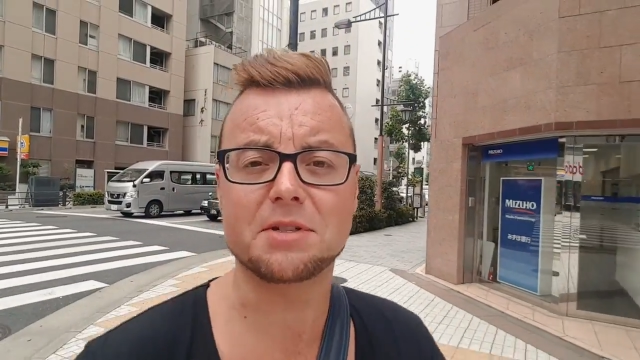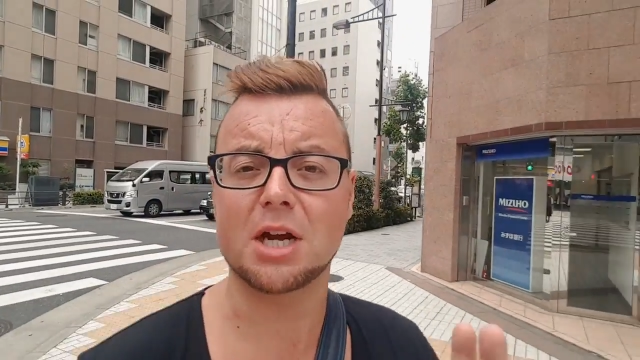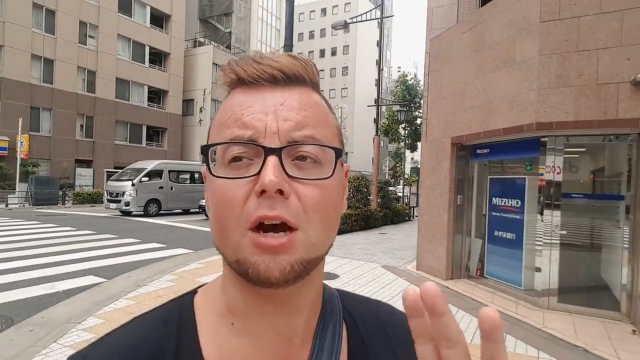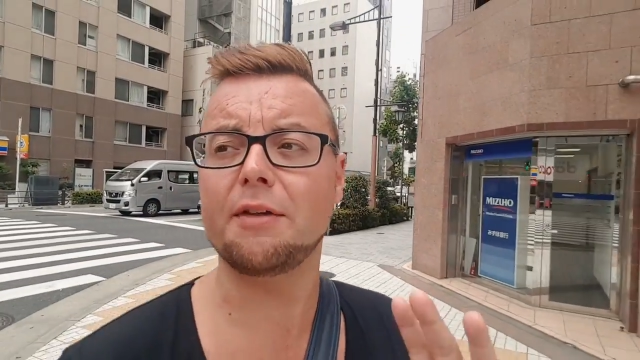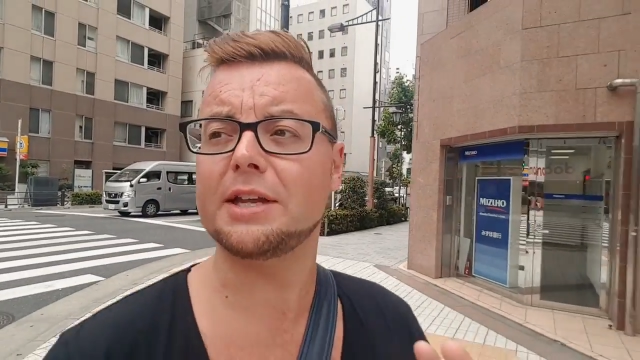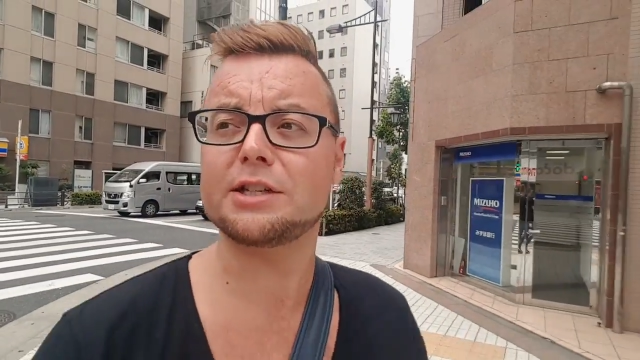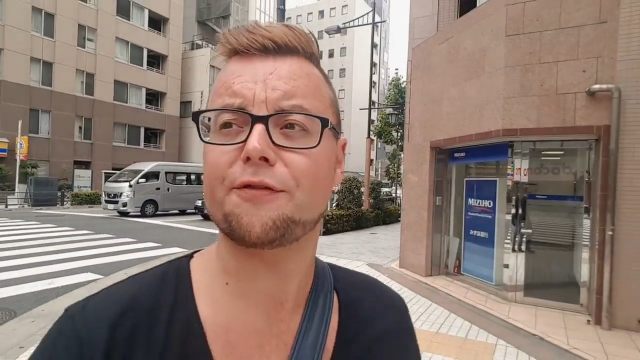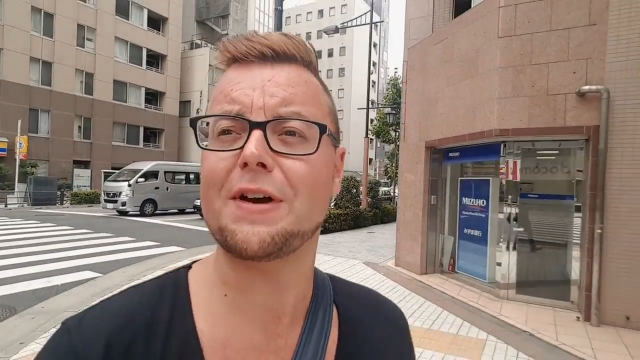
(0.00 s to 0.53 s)

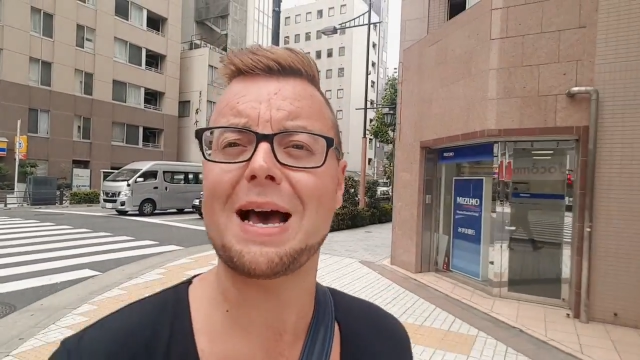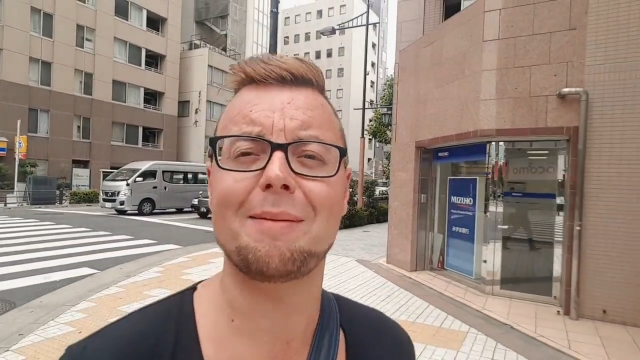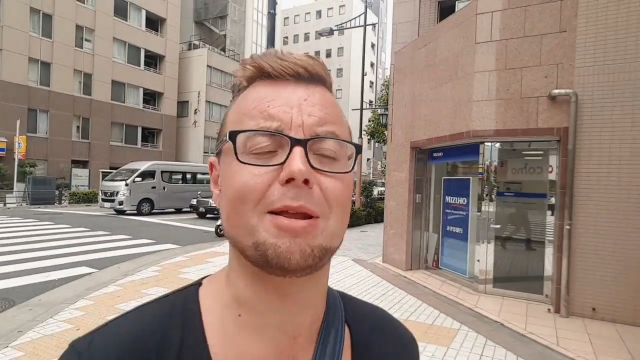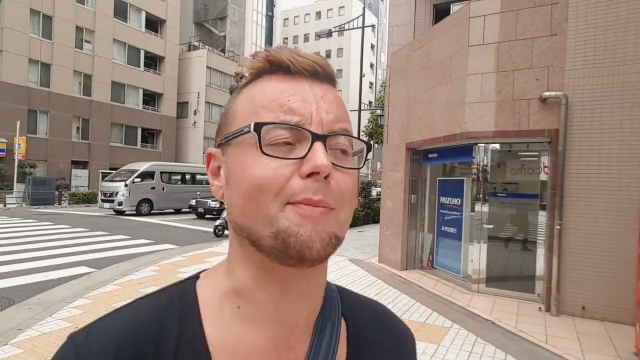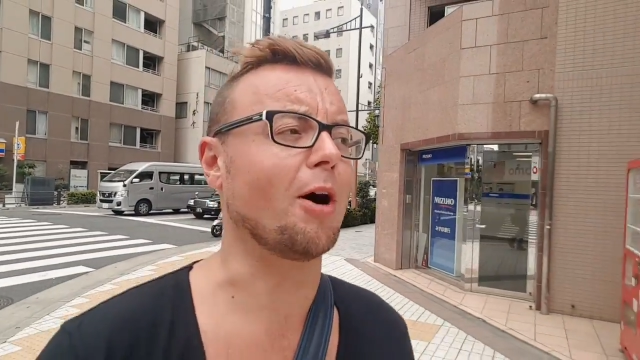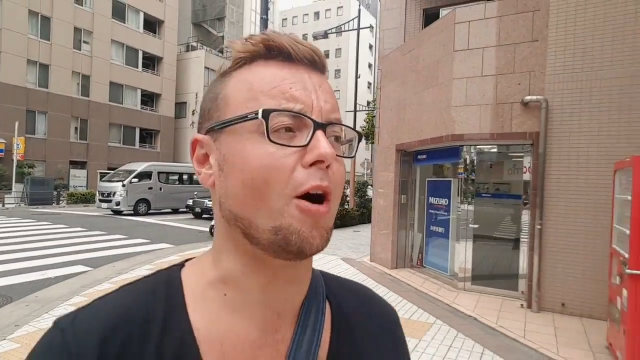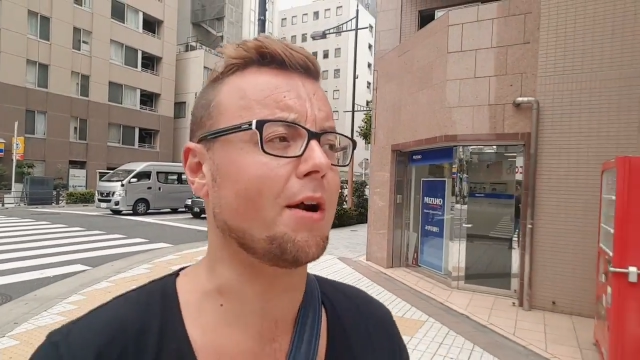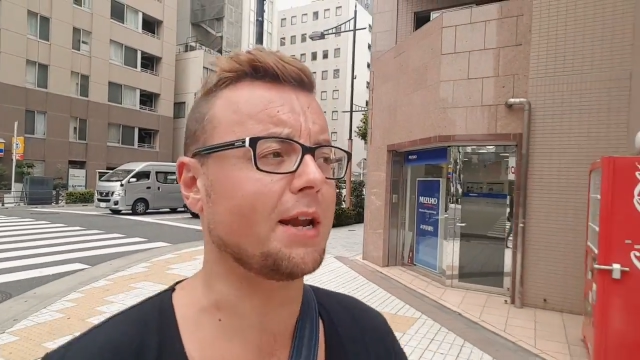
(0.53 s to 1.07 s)
So there's a Family
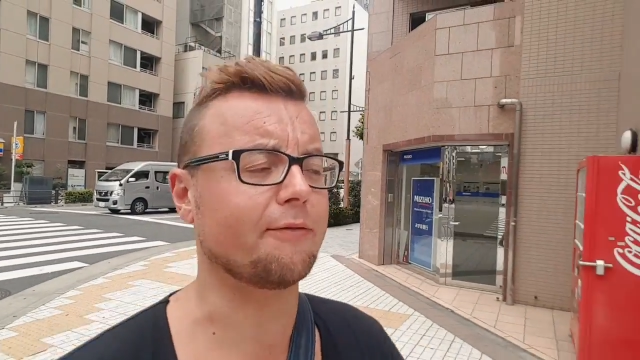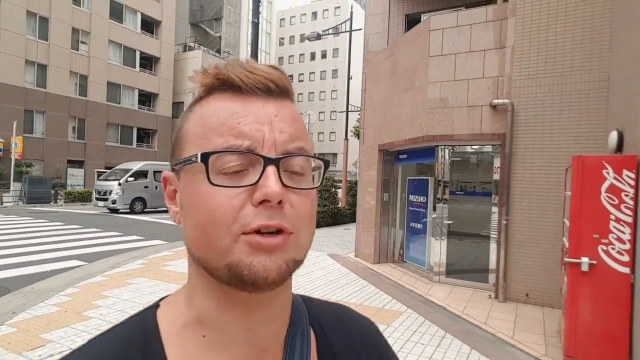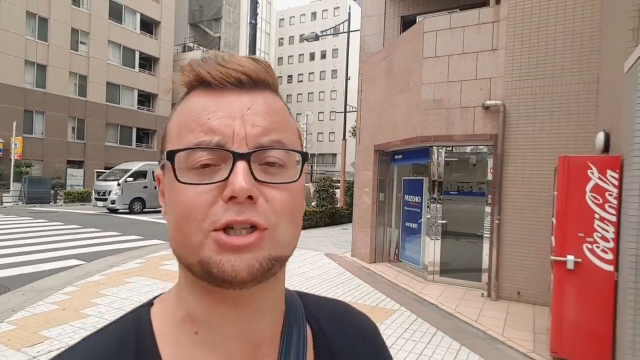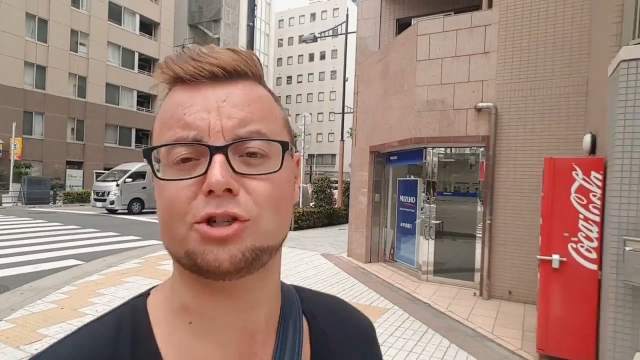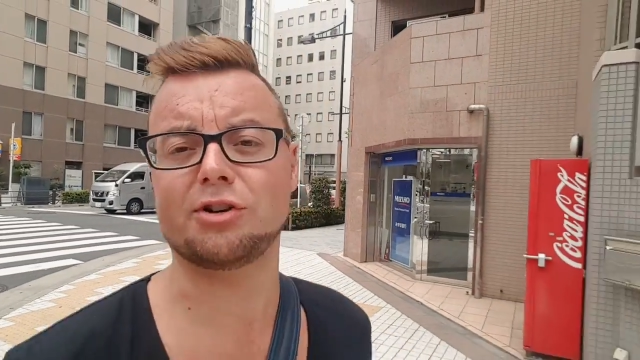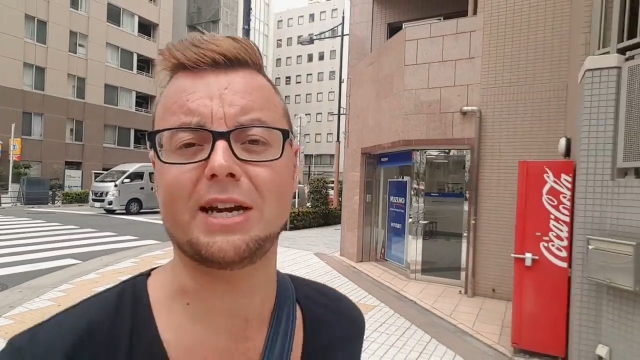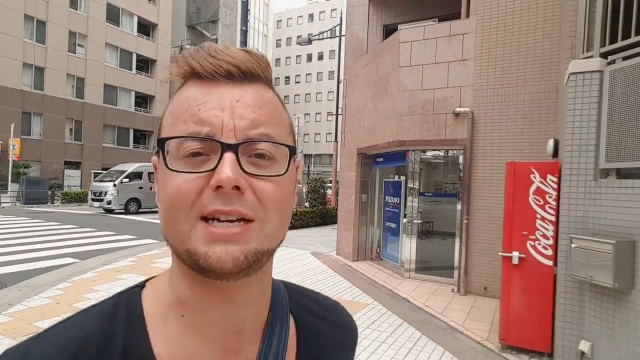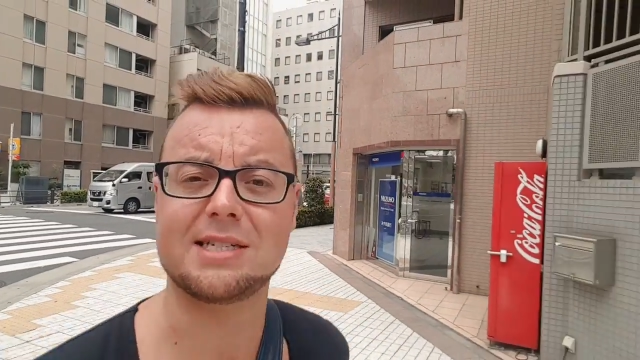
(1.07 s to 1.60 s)
Mart on every
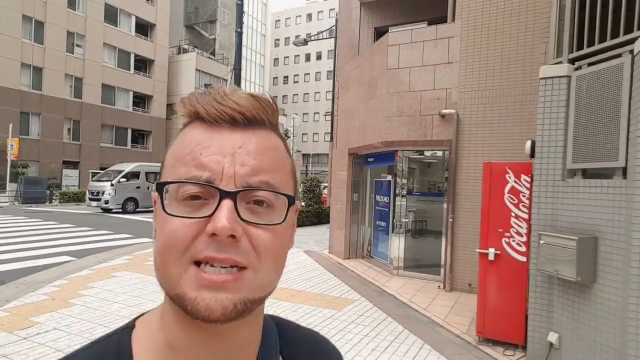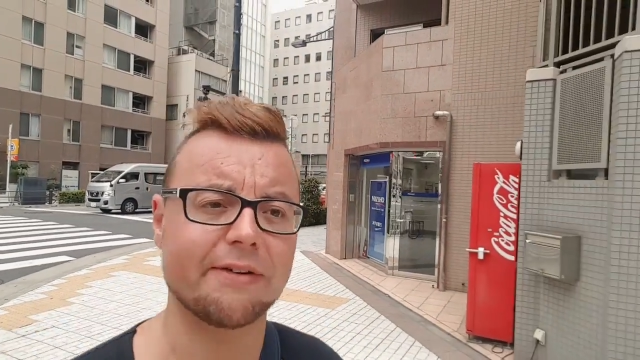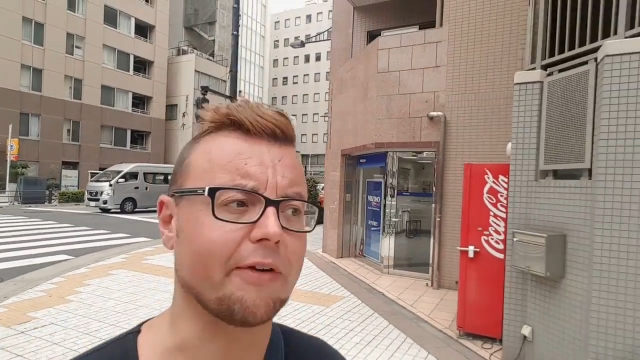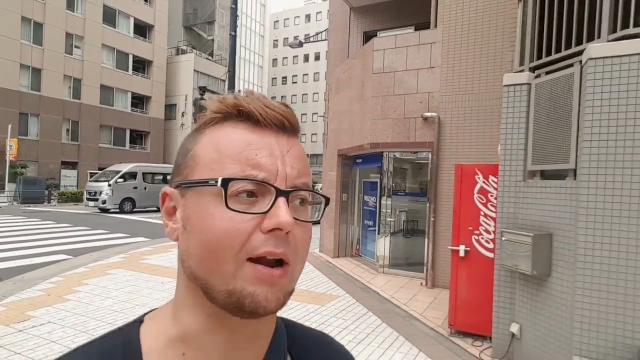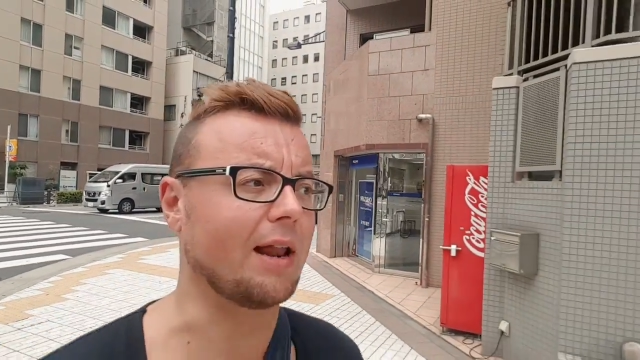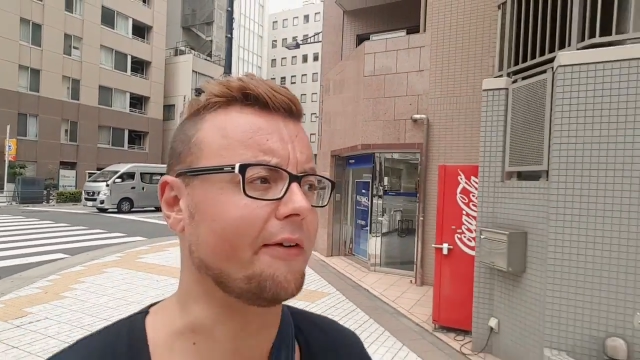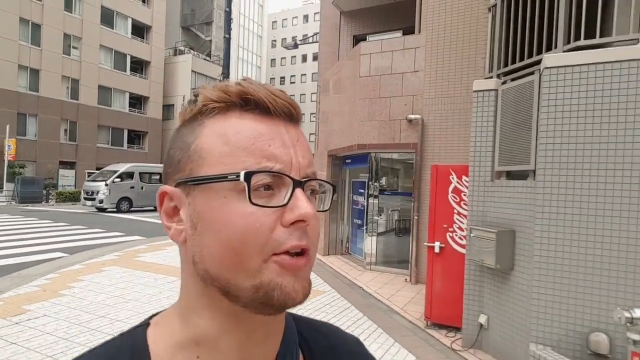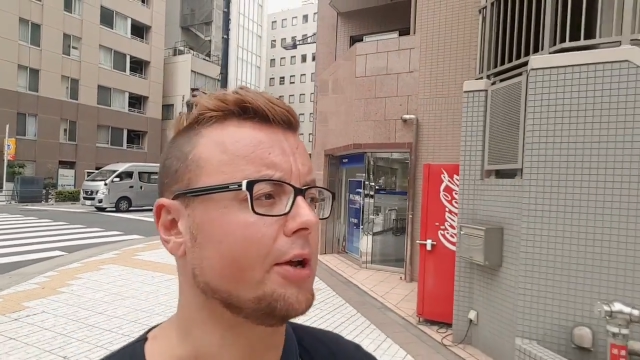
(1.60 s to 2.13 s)
street,
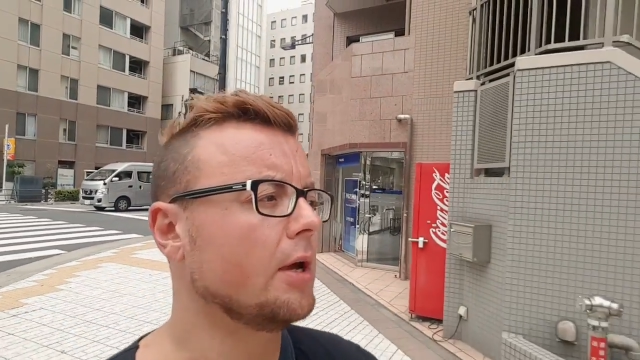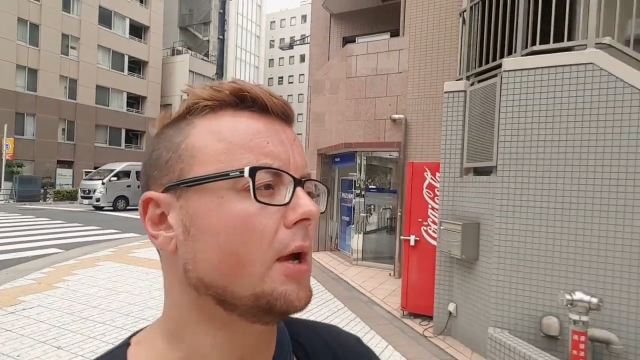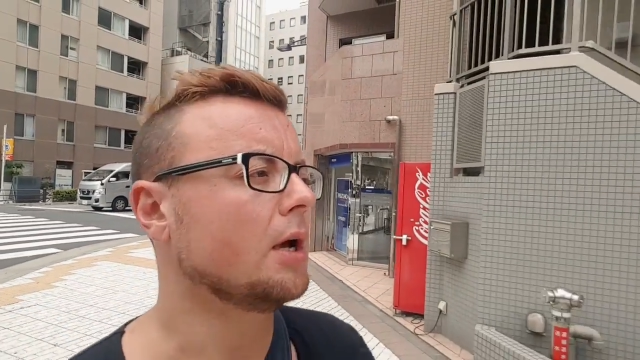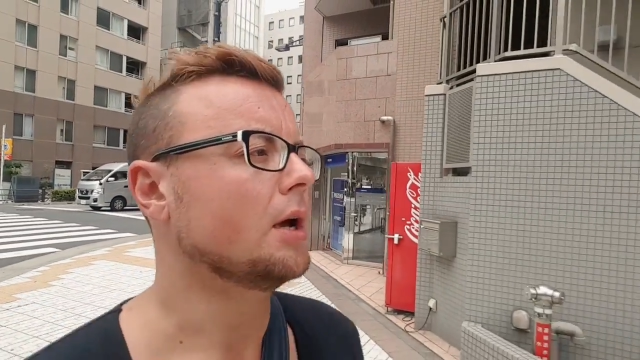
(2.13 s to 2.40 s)
7-Eleven.